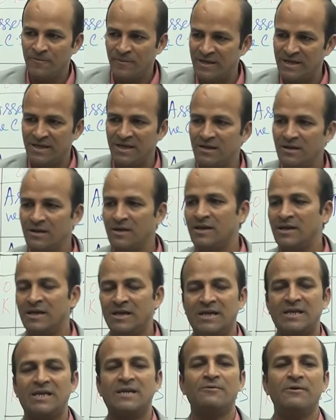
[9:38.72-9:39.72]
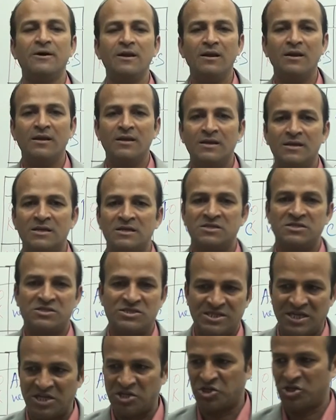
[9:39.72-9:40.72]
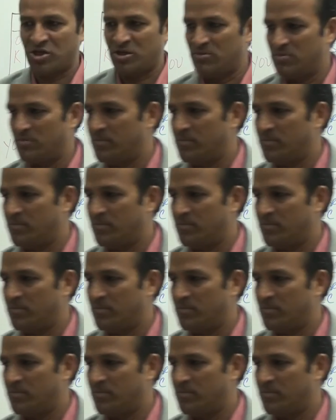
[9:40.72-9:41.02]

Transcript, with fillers: winning in our section.